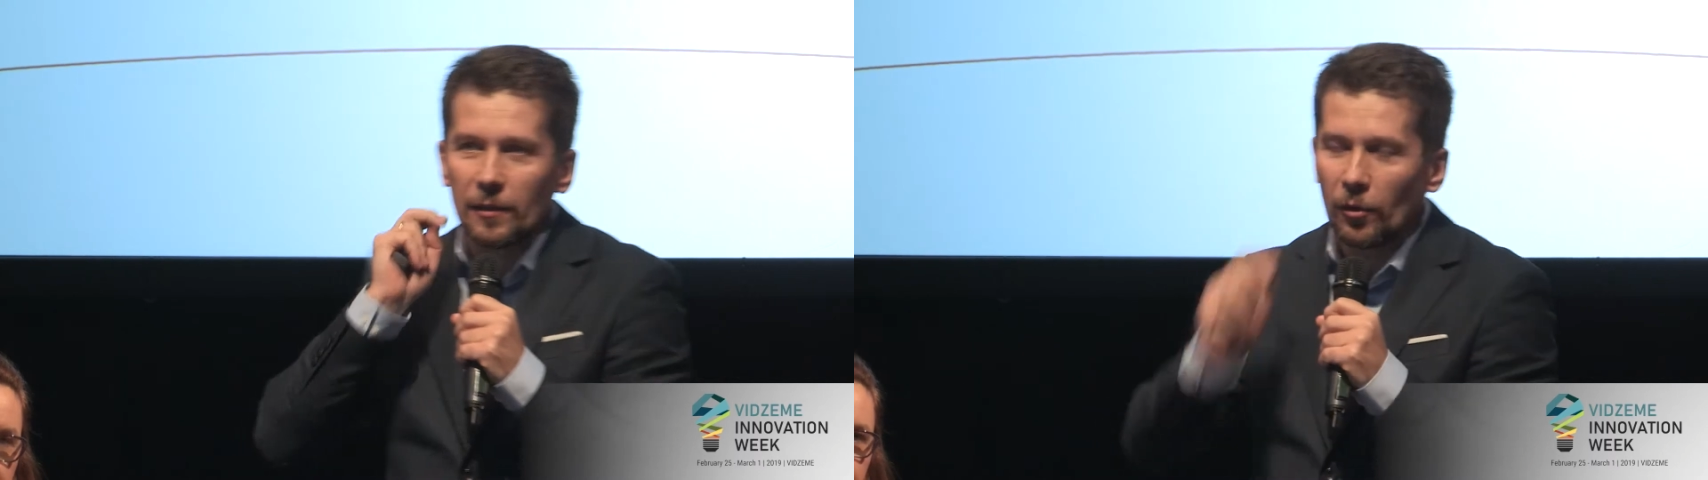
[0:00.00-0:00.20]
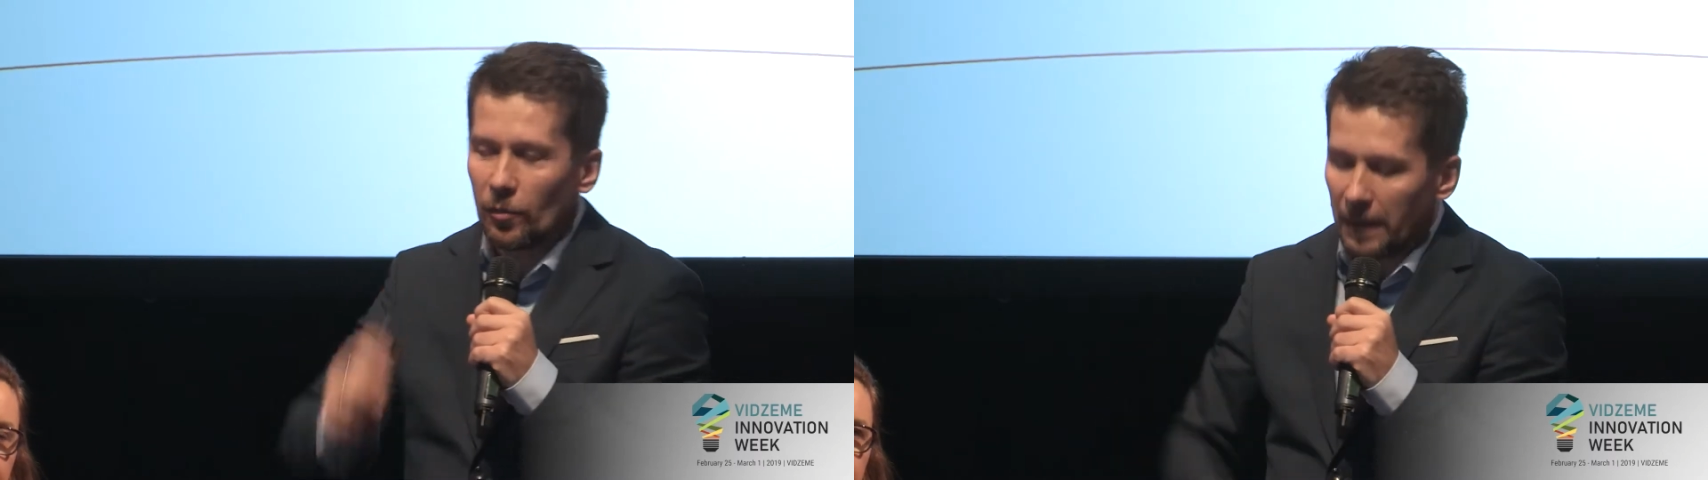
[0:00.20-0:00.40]

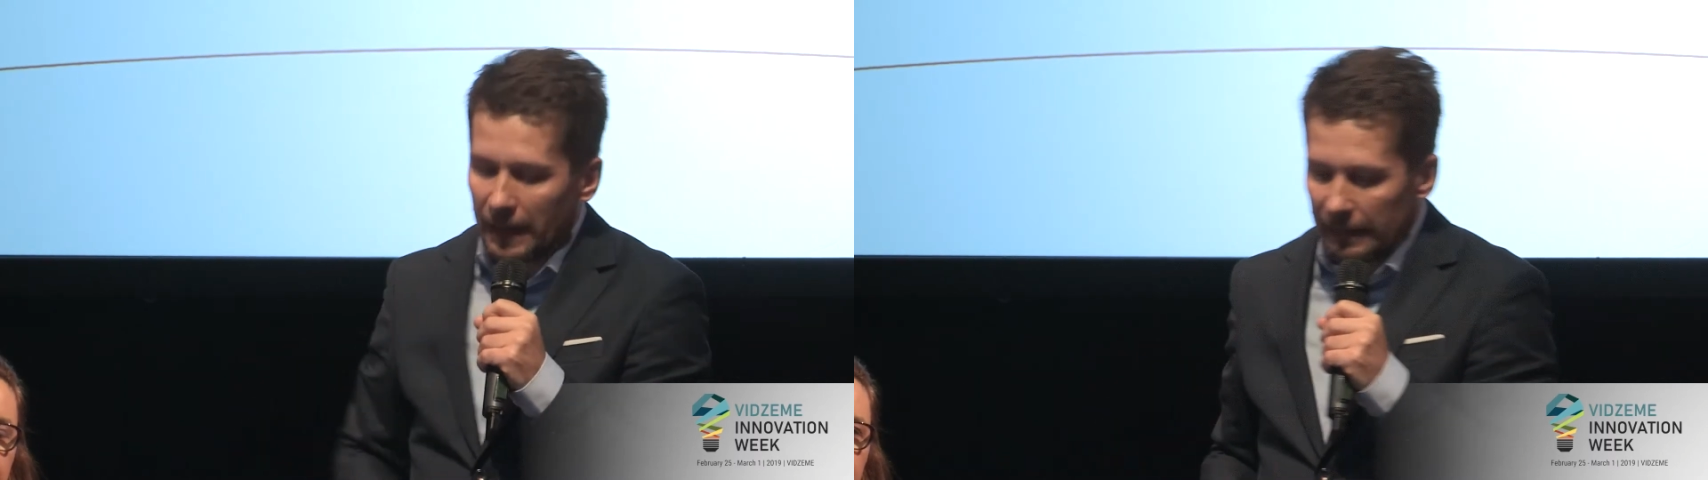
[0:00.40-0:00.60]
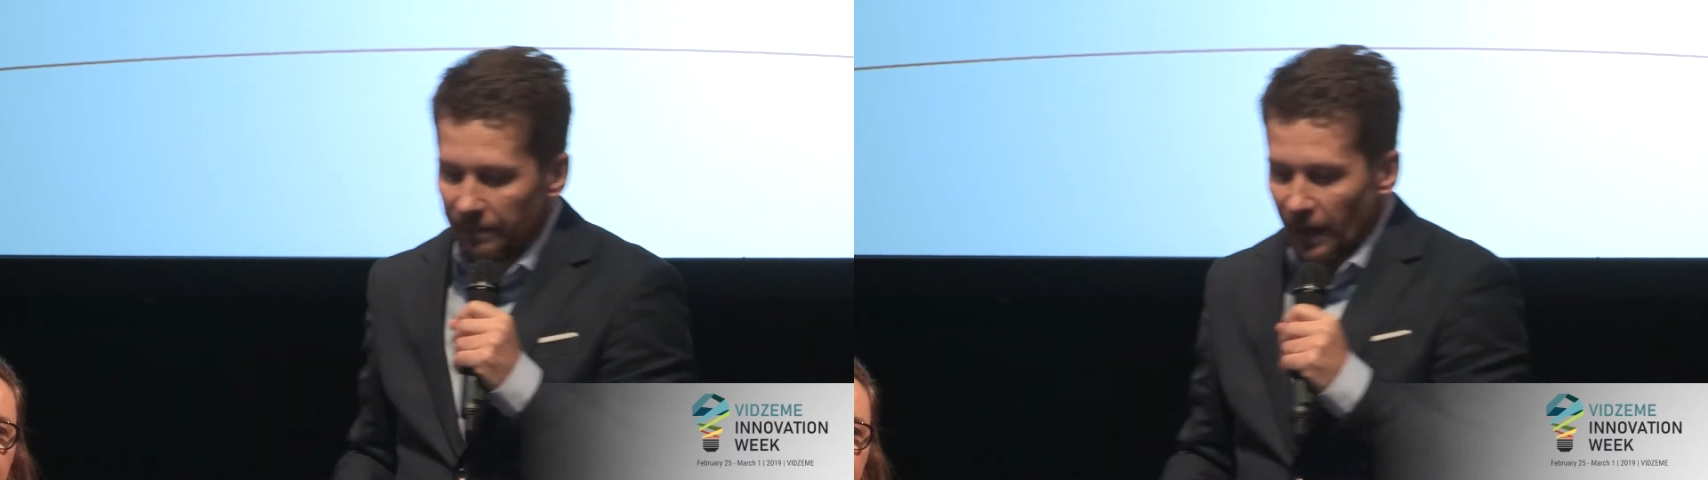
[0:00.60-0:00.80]

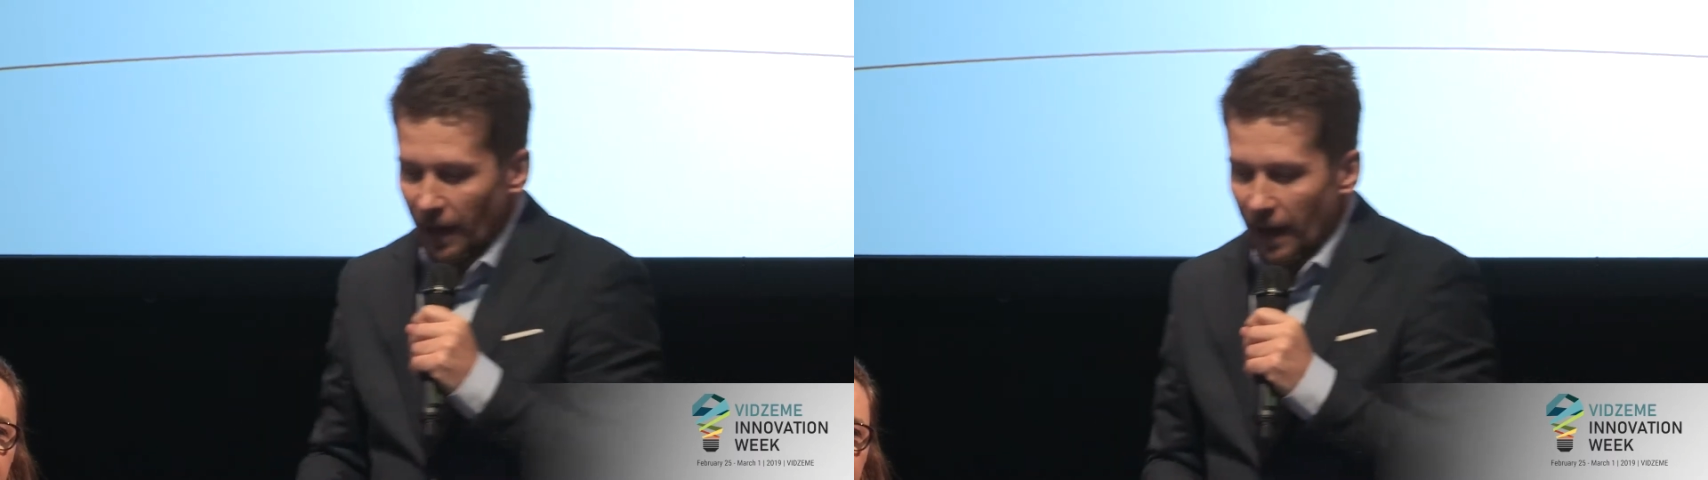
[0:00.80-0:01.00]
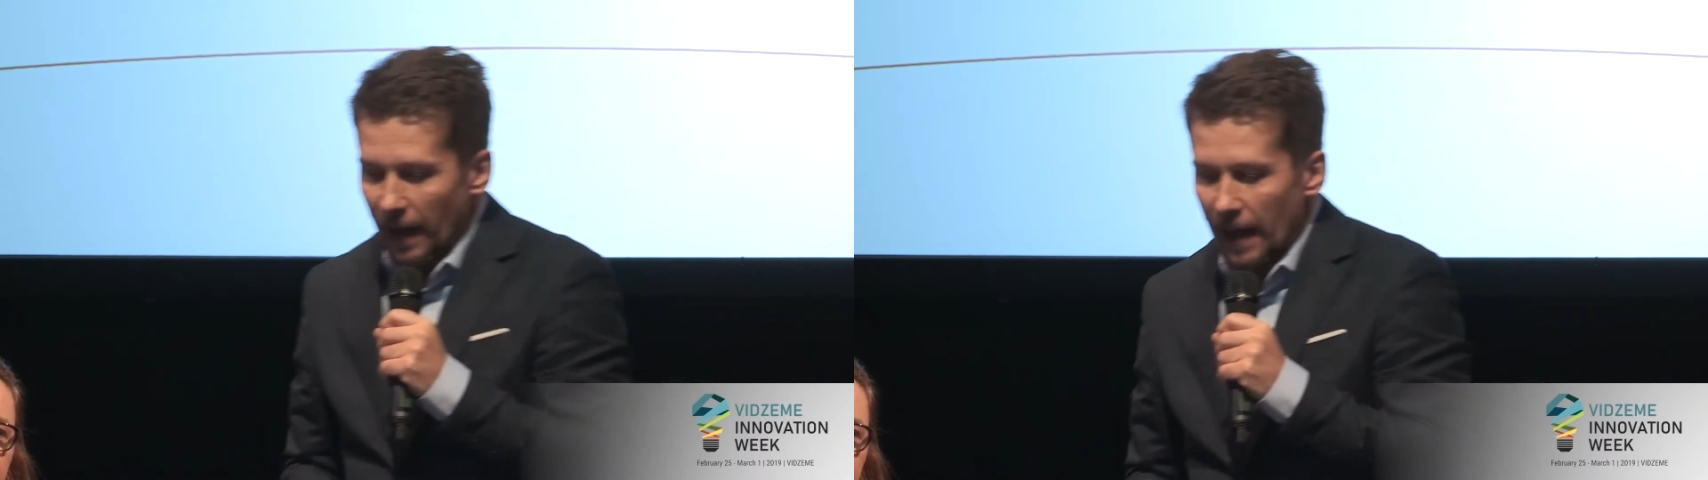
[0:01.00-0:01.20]
document.
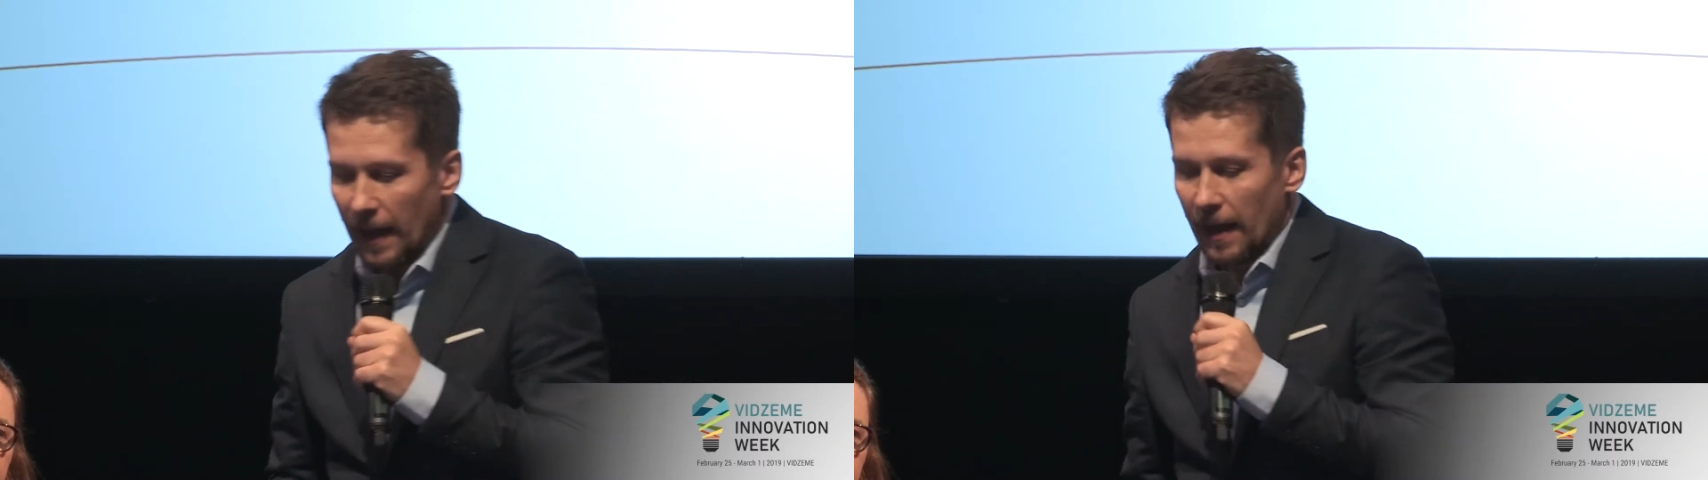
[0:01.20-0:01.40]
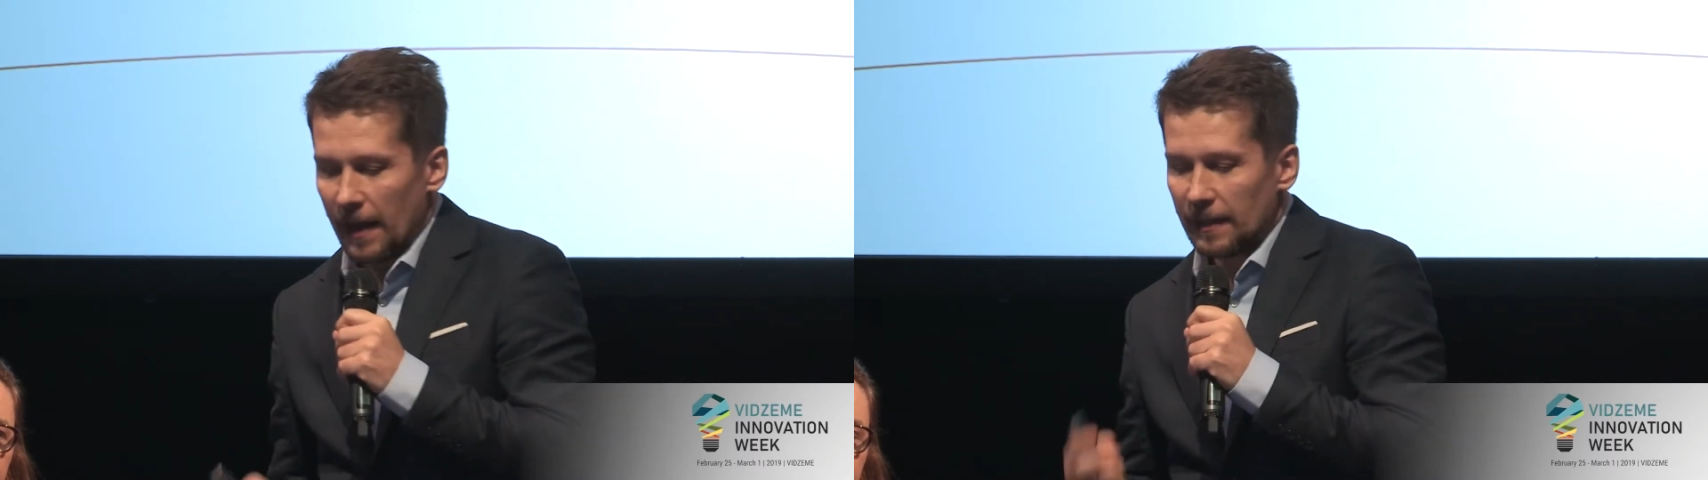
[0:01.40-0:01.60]

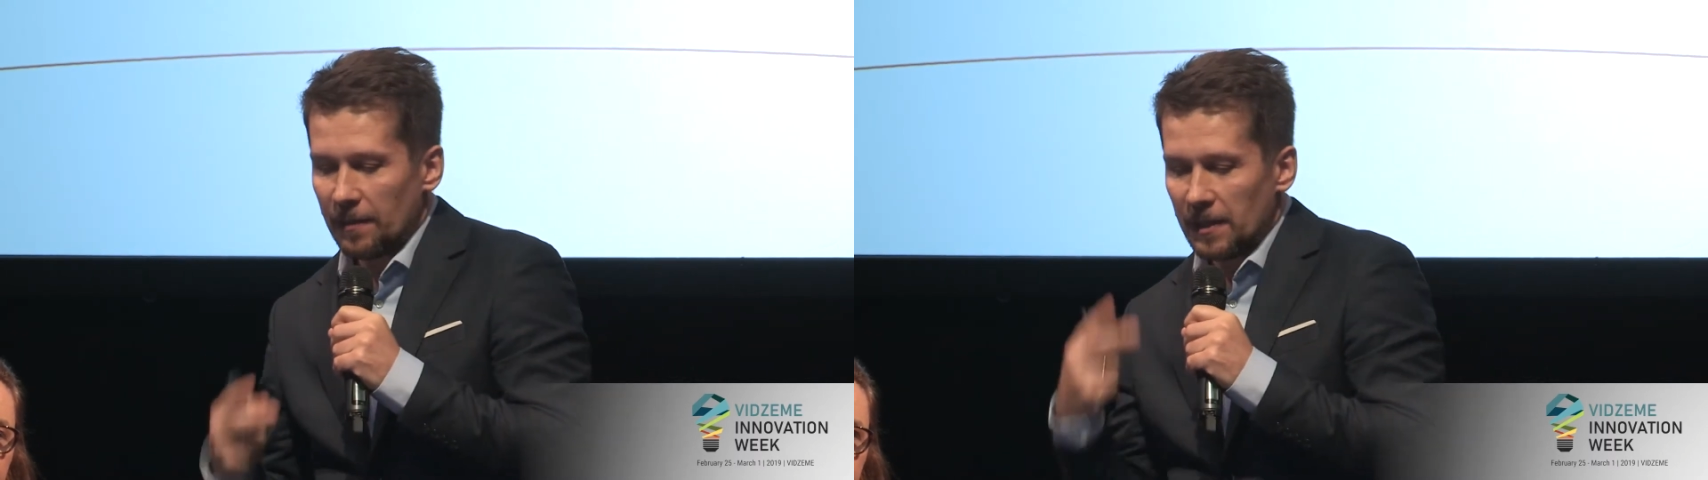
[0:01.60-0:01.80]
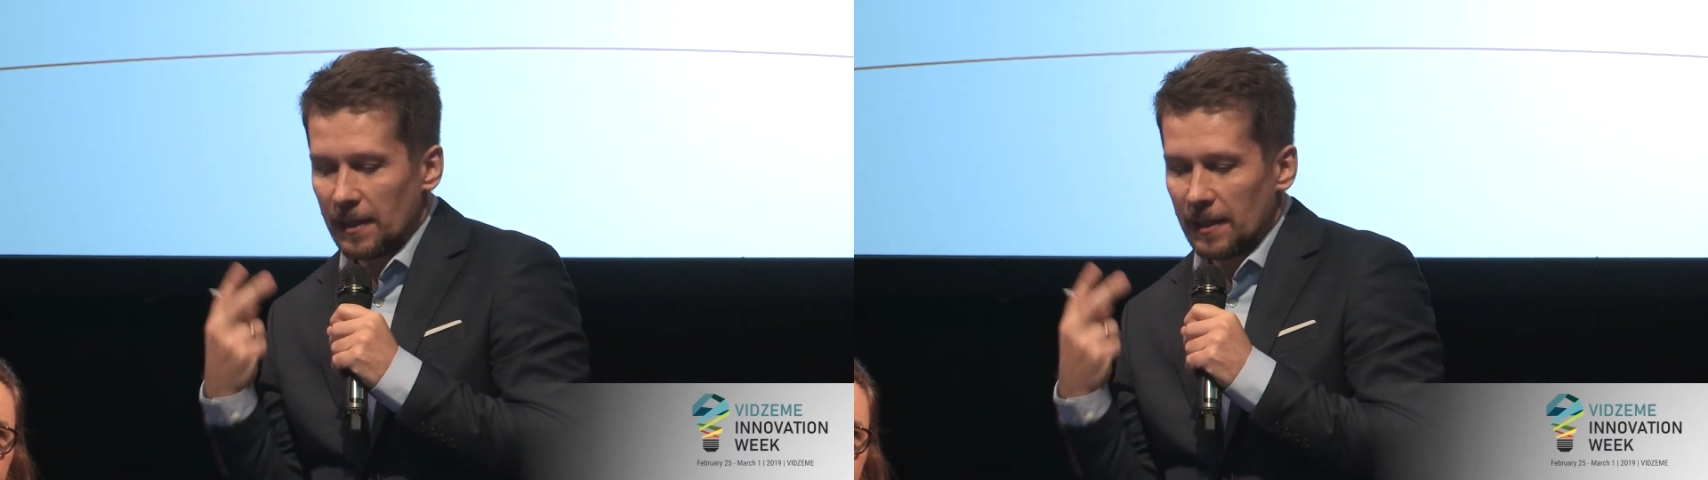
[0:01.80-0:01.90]
SMEs